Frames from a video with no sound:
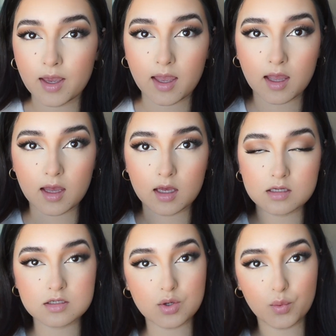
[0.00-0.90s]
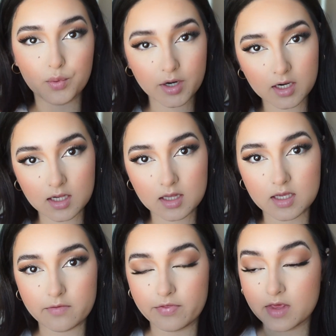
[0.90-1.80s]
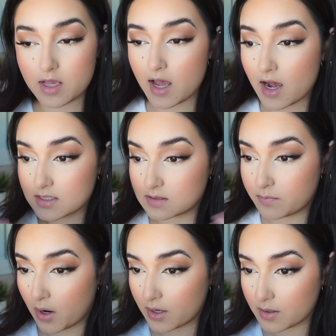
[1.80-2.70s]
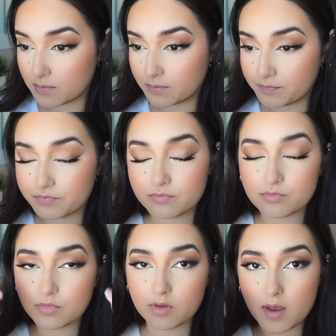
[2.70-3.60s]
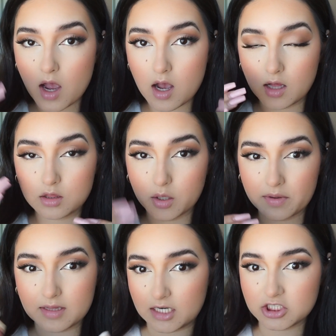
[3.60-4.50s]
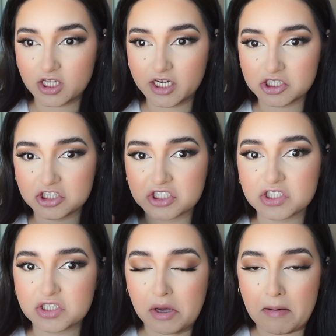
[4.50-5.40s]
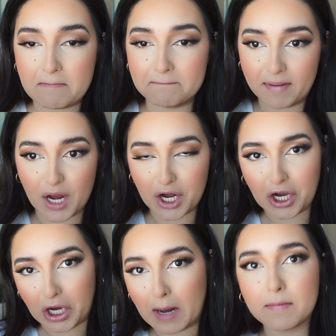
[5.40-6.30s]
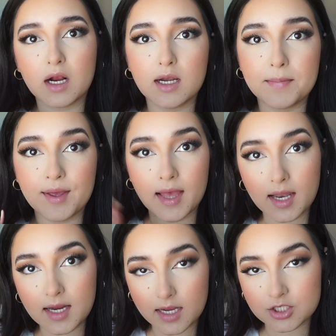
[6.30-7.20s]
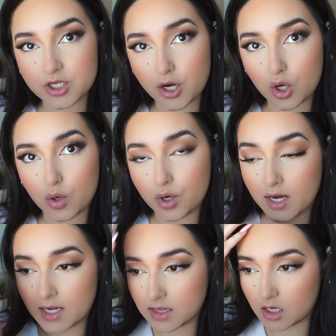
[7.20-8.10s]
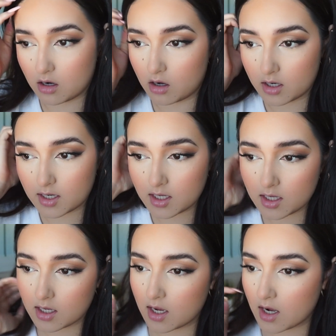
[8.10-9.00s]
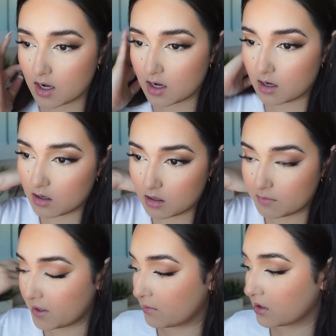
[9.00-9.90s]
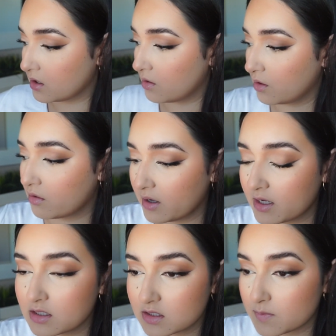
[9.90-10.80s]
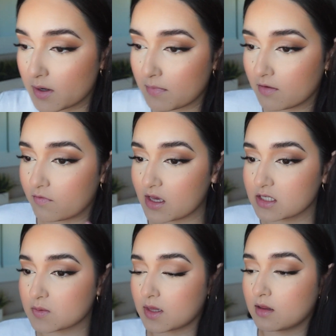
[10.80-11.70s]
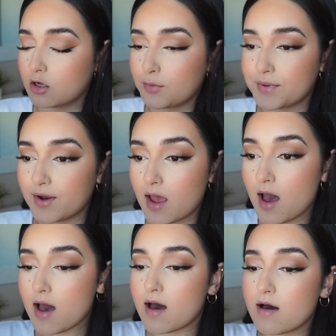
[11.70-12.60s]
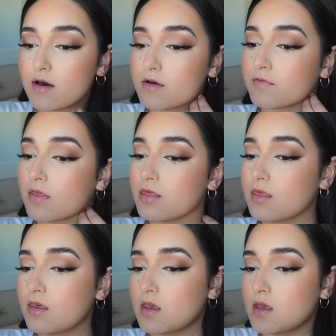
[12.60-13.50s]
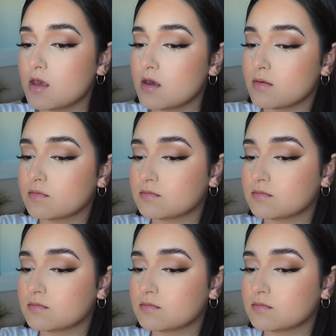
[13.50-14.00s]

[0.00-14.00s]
And we're gonna leave the bottom lower lash line just bare. I'm not gonna put any eyeshadow or anything on it. I'm gonna go ahead and spray my face with a little bit of the